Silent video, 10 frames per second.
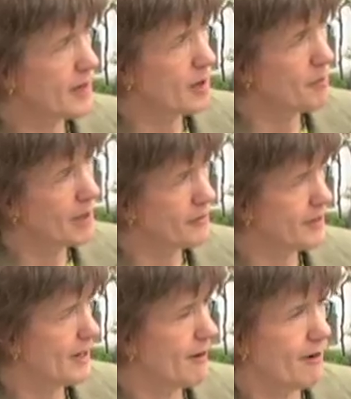in our
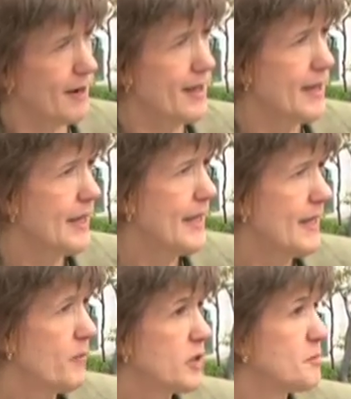modern era,
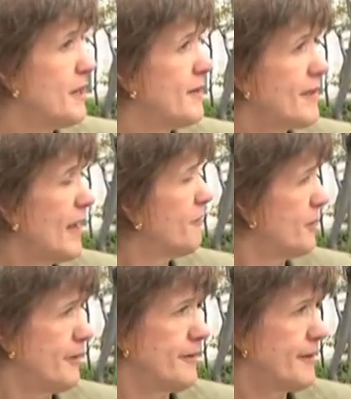which means
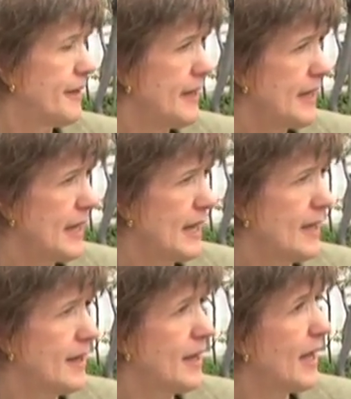ever,
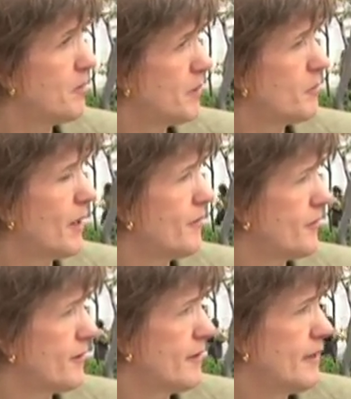on
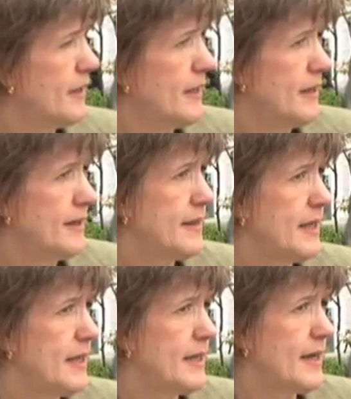midwives.
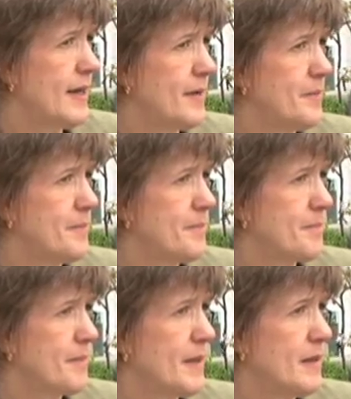The
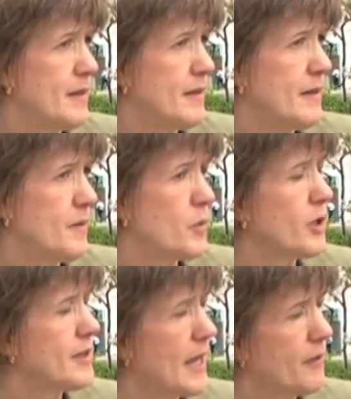
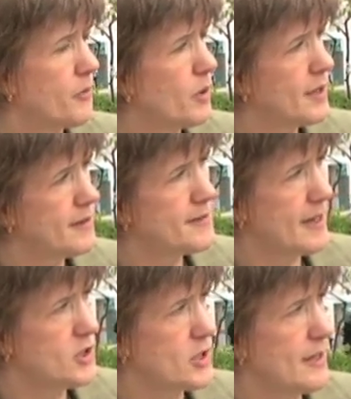World Health
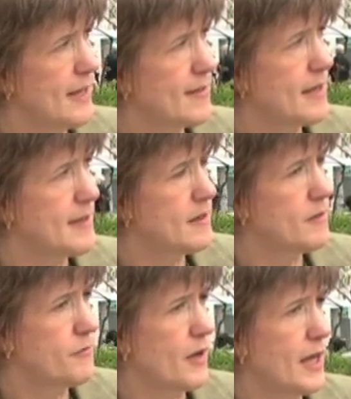Organization has
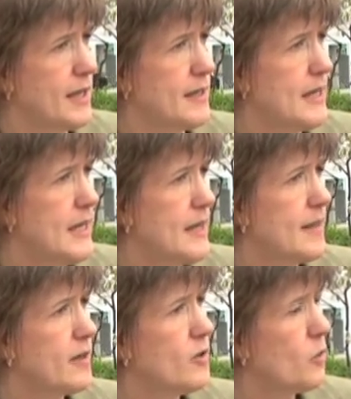identified
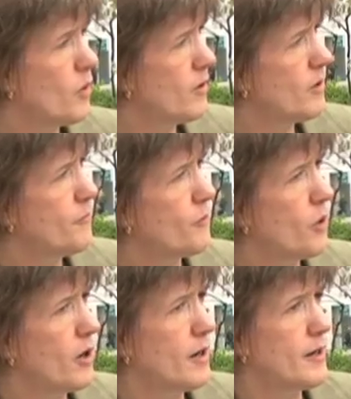that in order
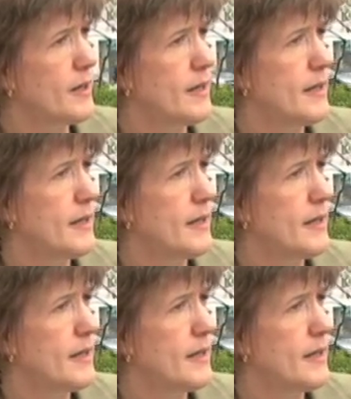for